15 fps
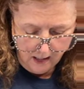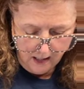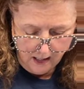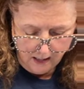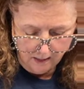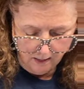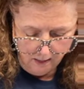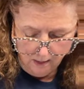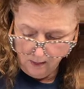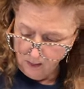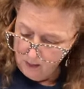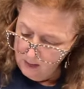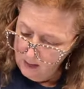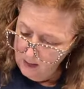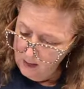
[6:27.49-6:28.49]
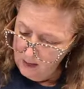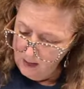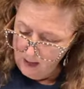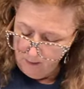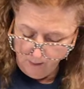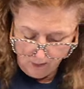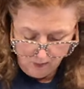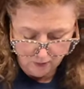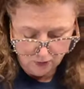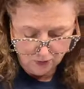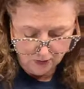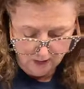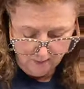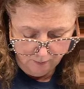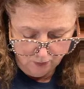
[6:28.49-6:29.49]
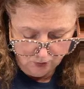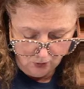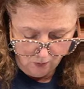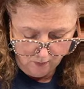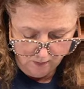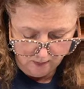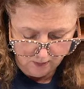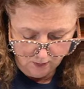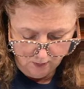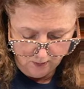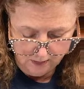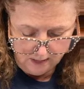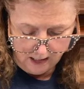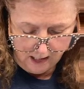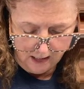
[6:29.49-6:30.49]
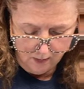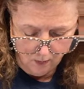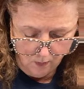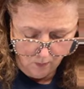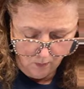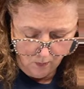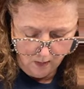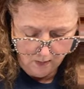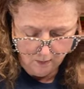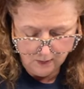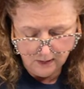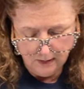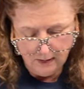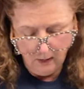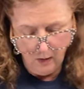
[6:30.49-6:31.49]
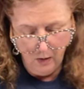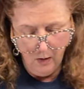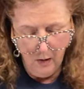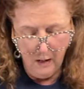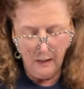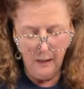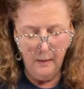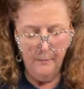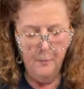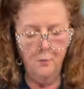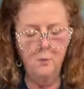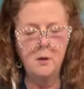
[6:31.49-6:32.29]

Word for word: And look, I'm gonna keep showing this to you because I don't want you to get caught up